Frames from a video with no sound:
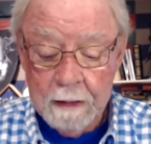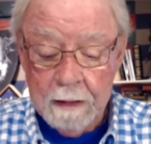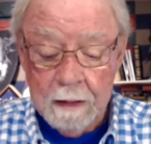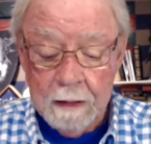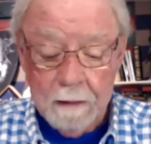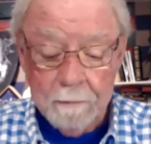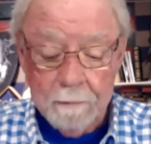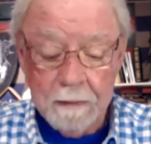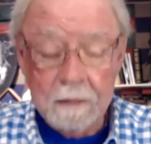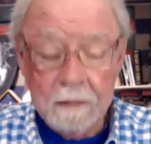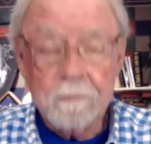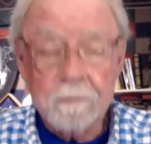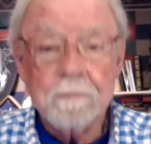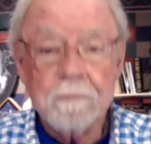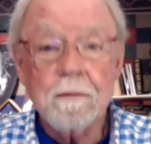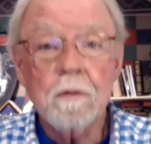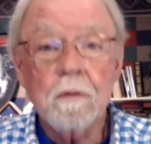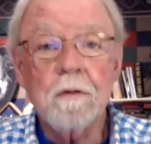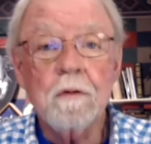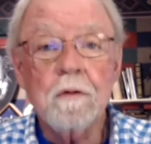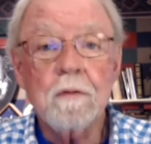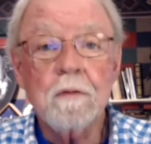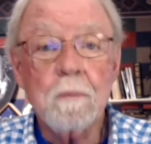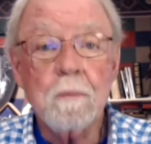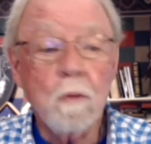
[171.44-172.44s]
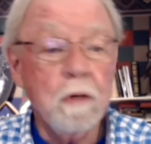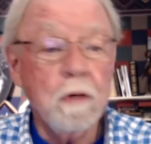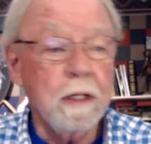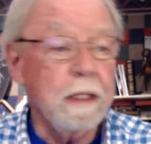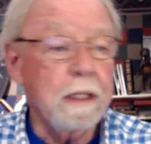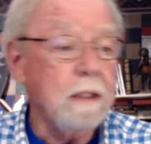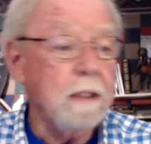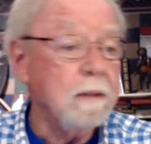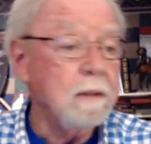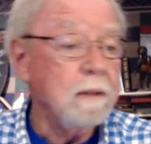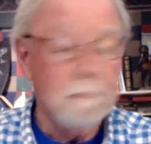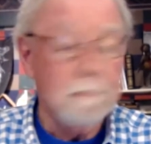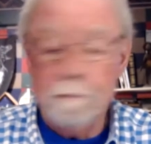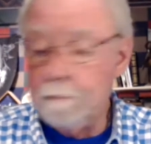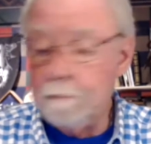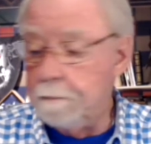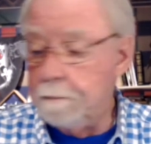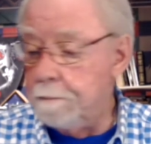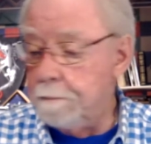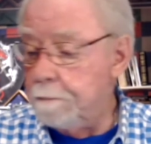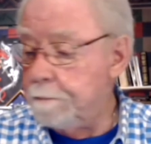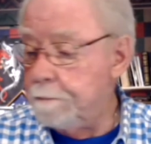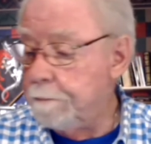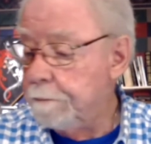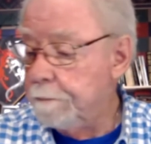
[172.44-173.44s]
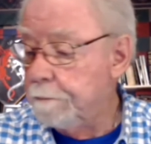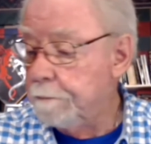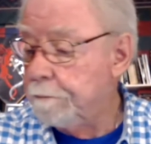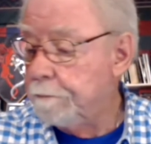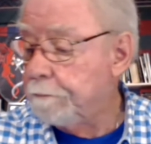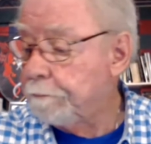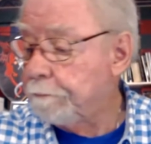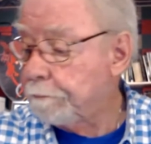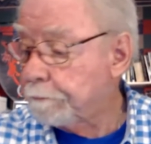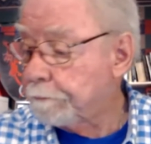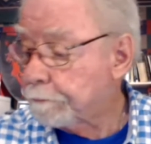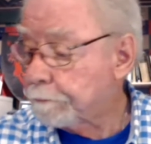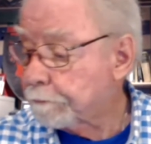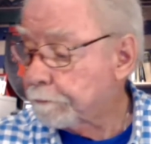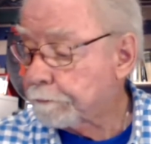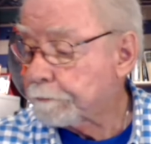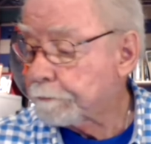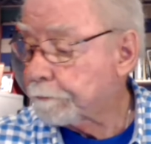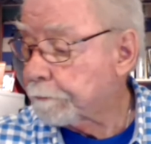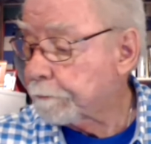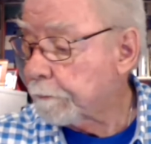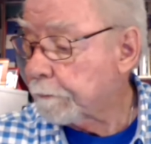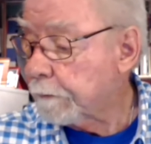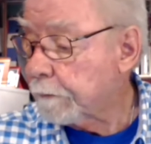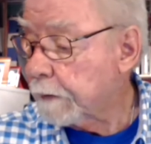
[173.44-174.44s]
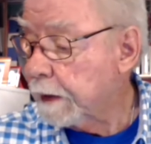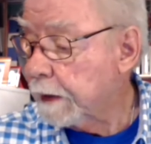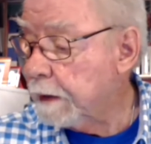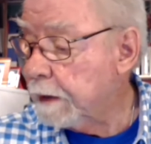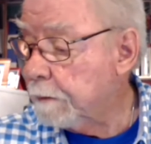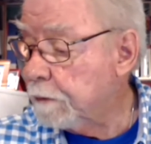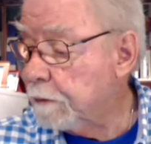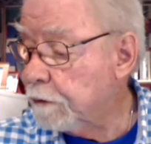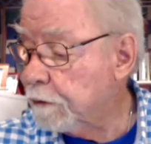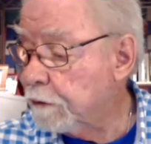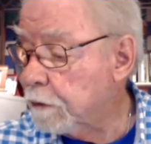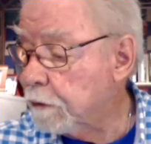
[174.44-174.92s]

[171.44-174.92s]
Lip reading: But for this morning, and I'm just going